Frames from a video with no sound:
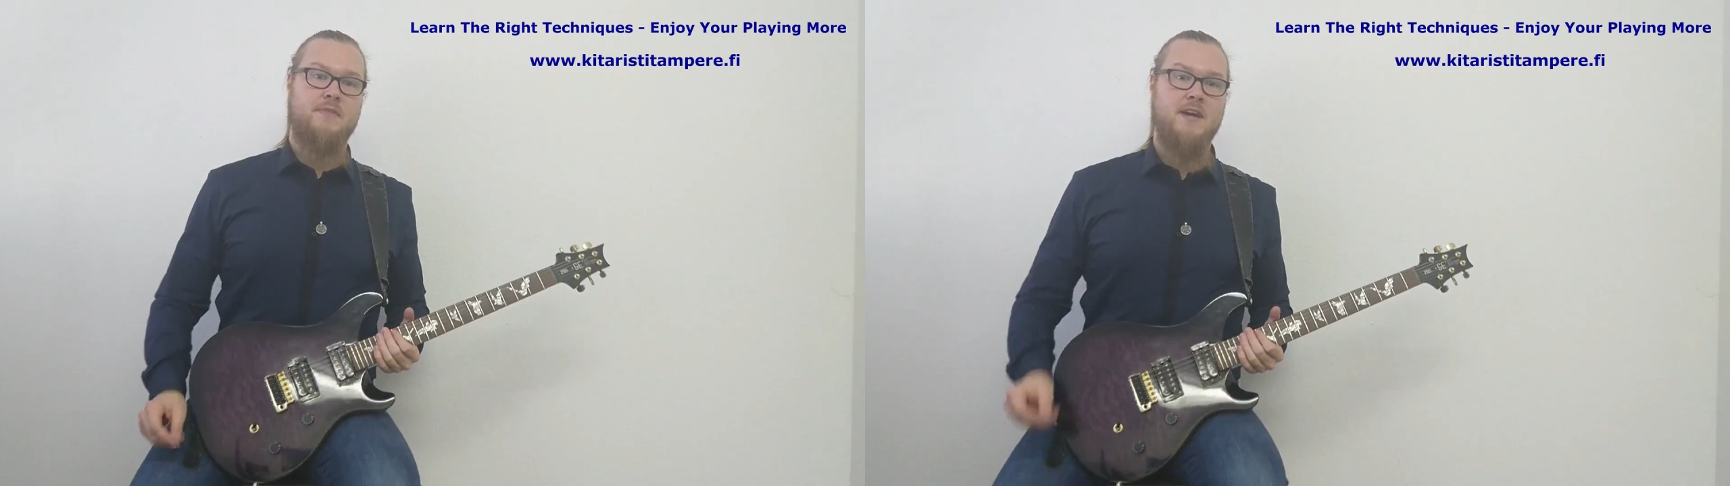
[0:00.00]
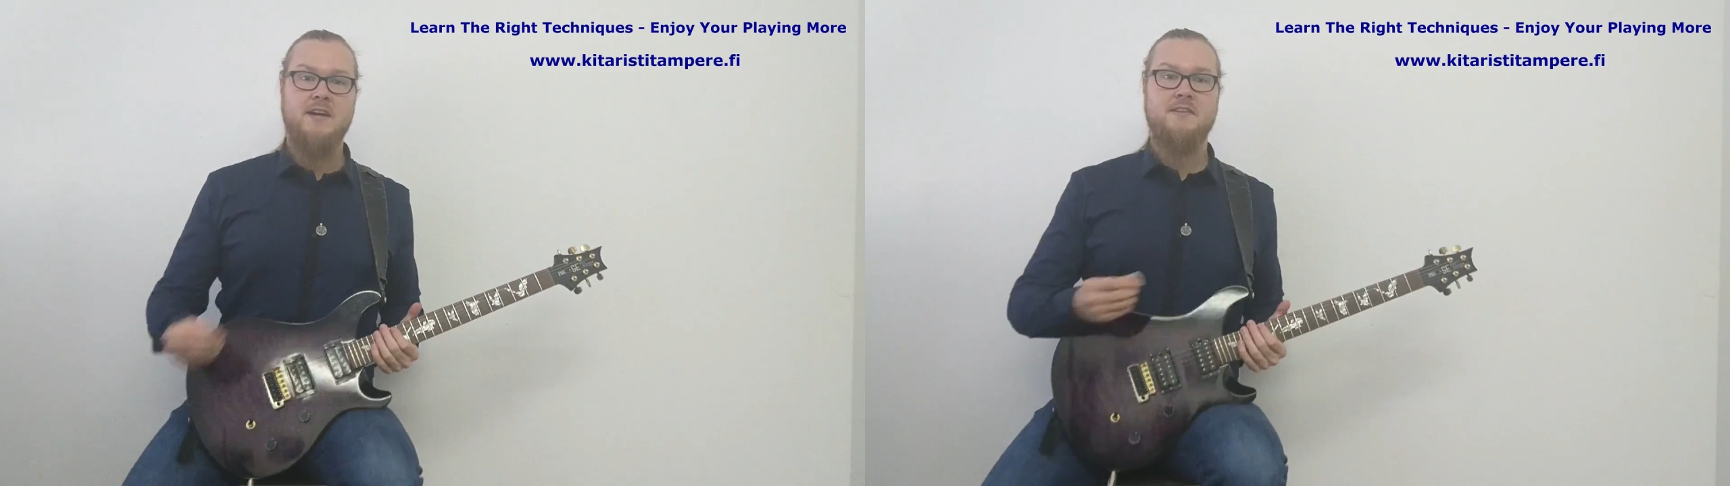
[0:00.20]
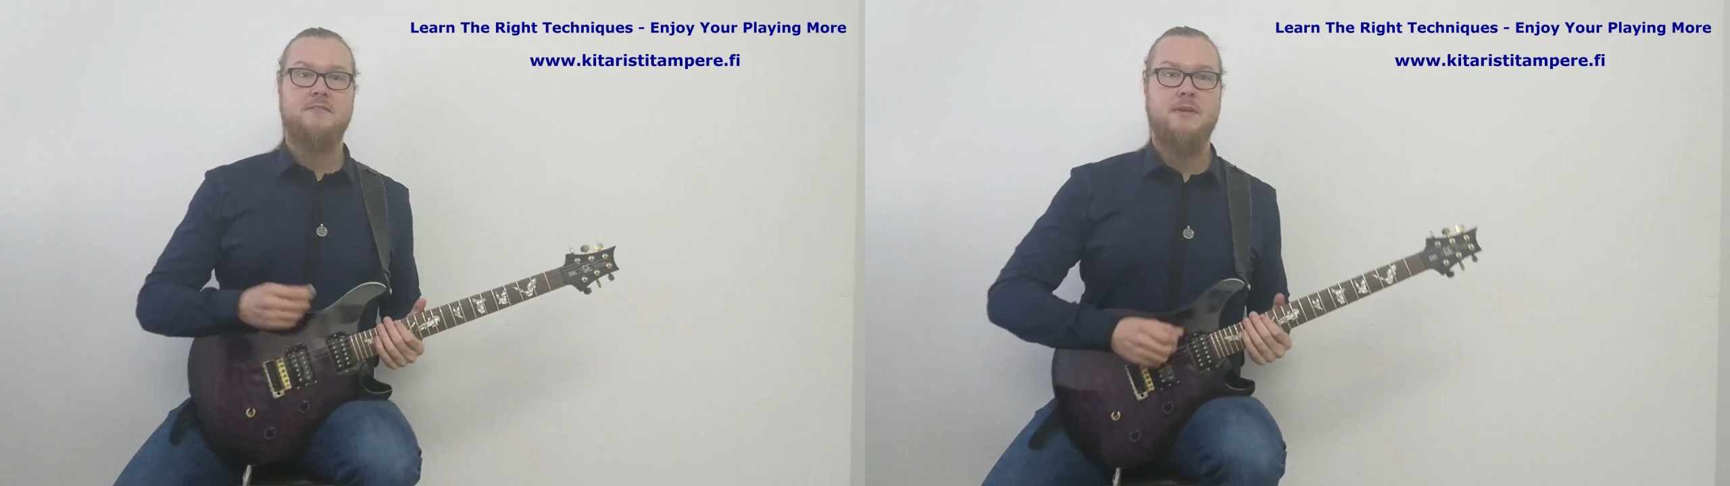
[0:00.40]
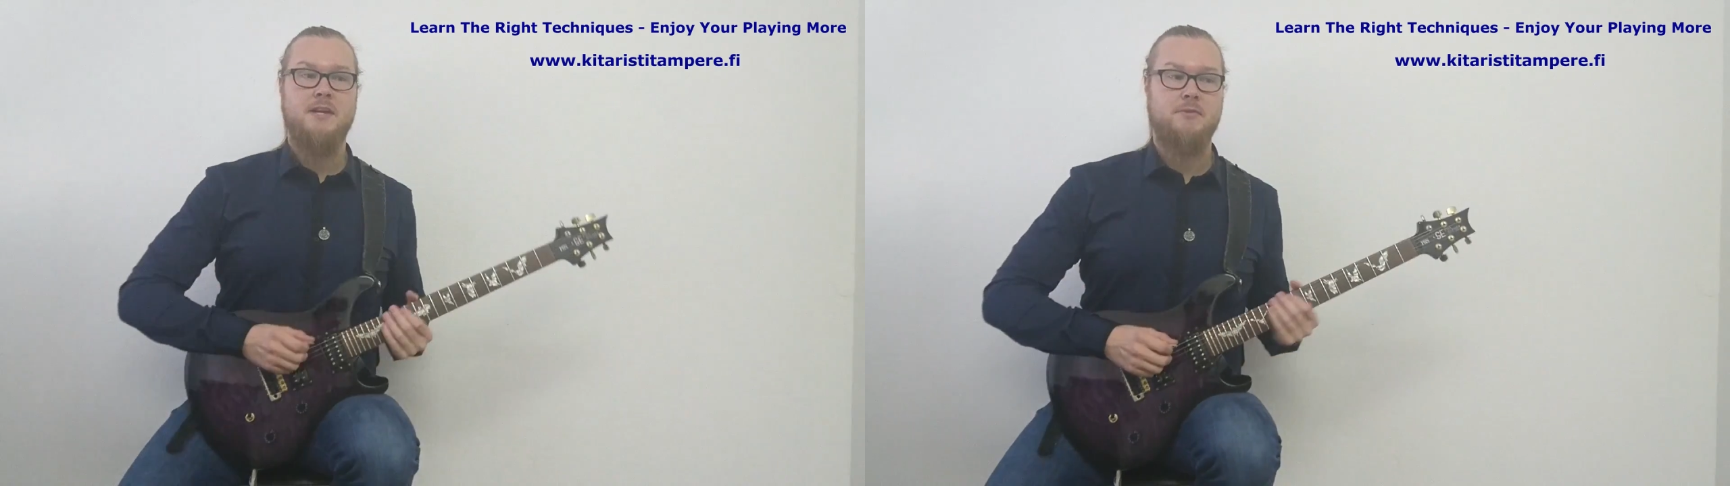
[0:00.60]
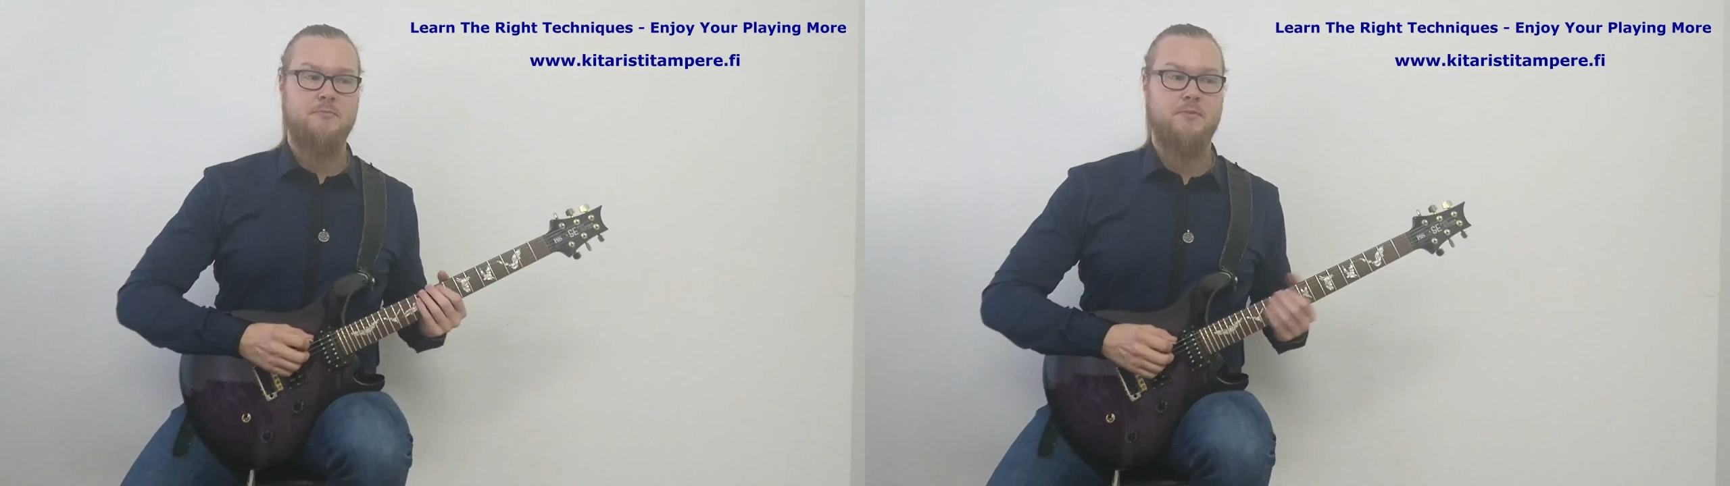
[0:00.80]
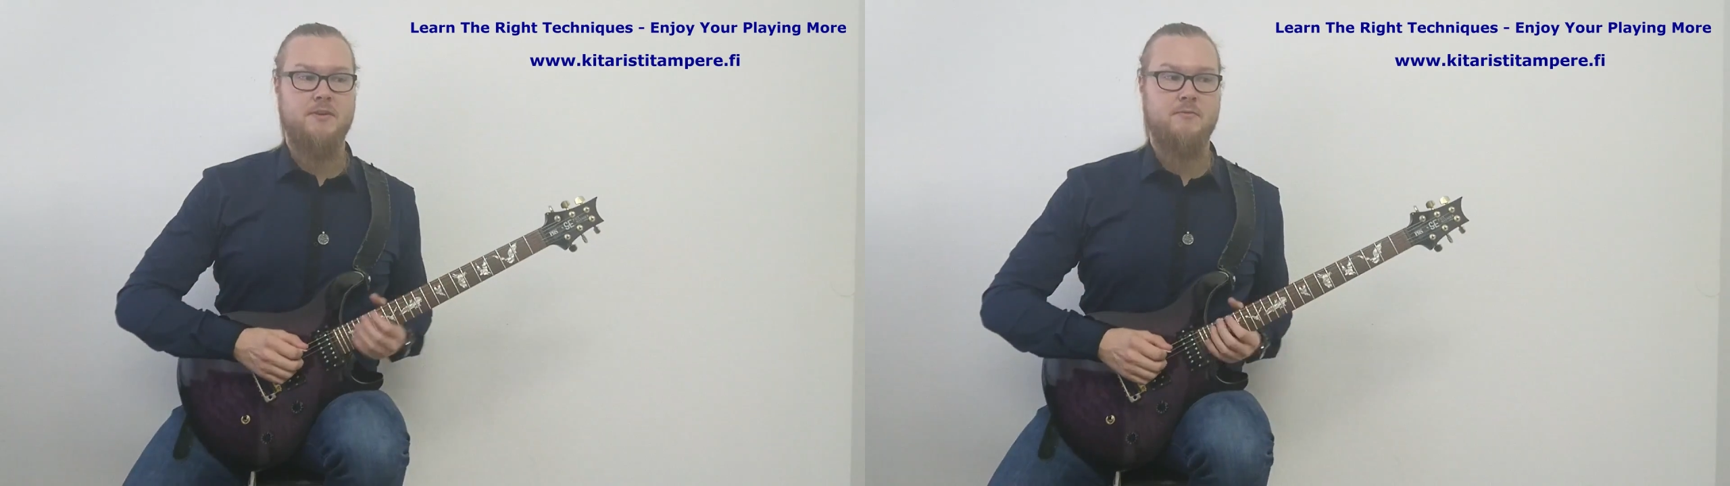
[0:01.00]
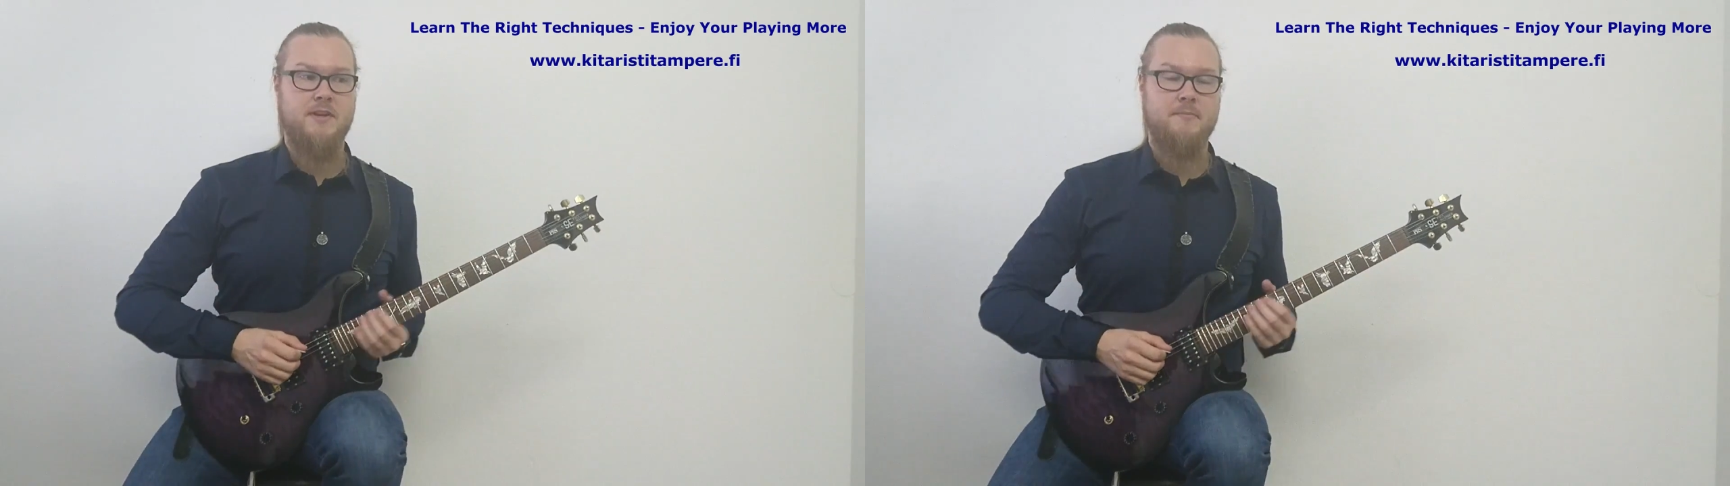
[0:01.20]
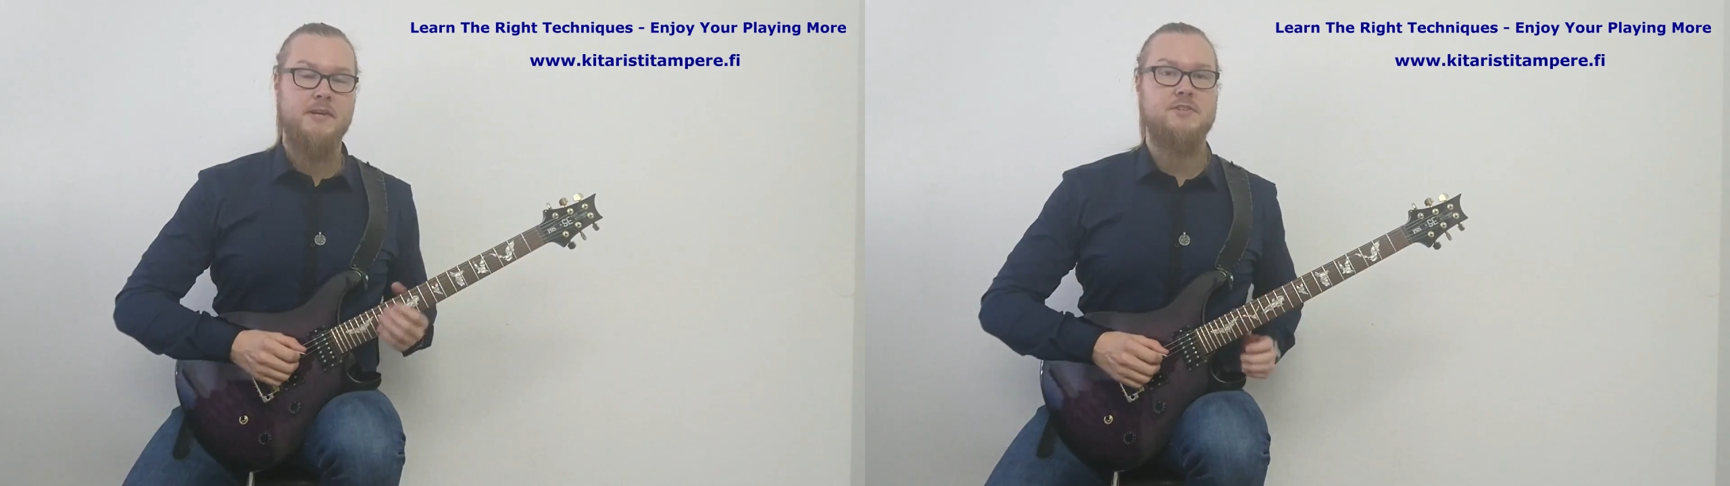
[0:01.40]
nice to be able to play
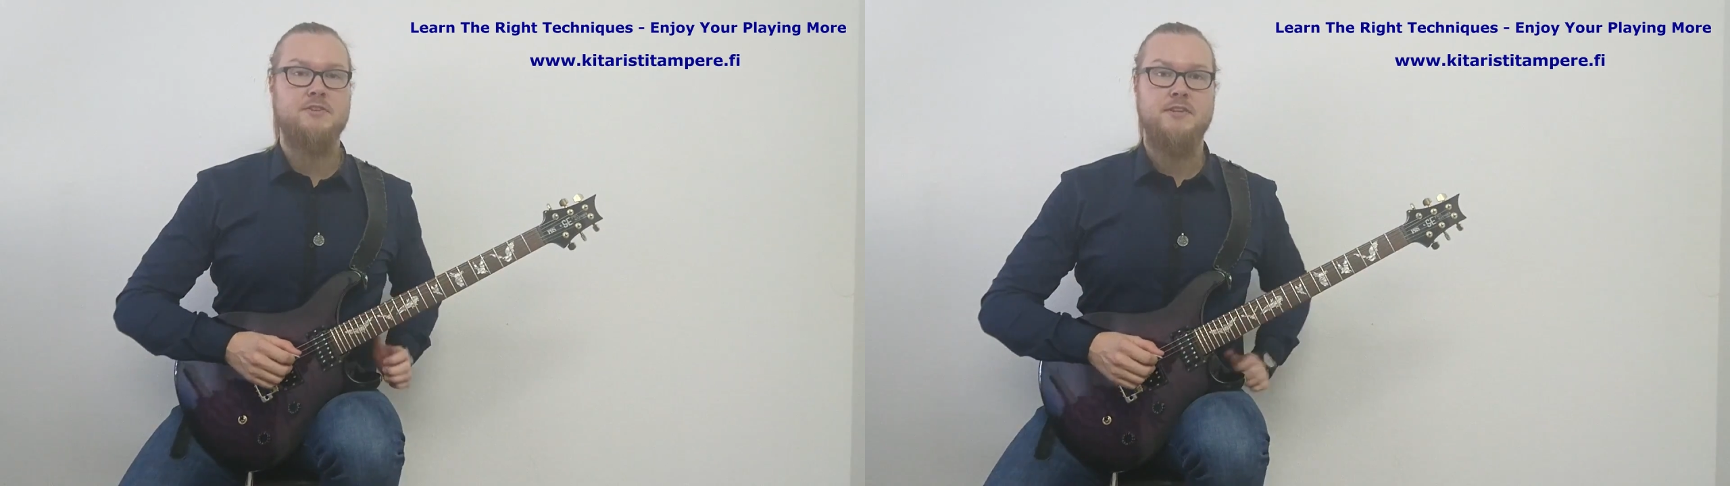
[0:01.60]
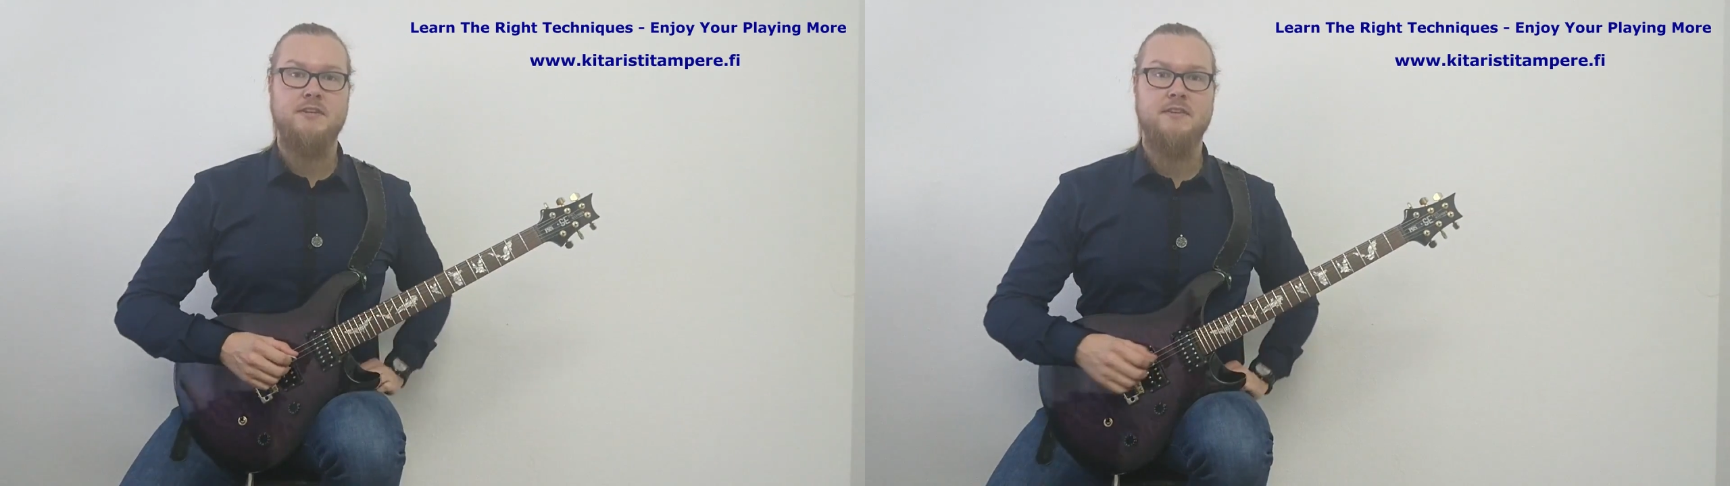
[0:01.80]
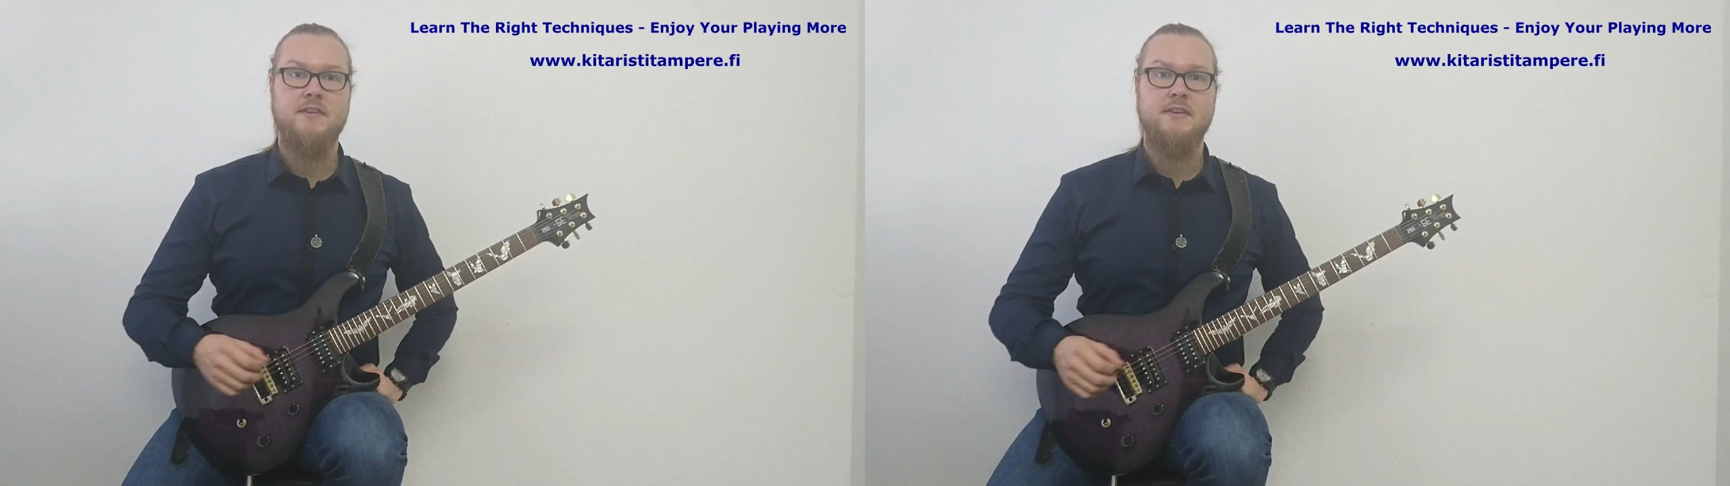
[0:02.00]
one arpeggio here and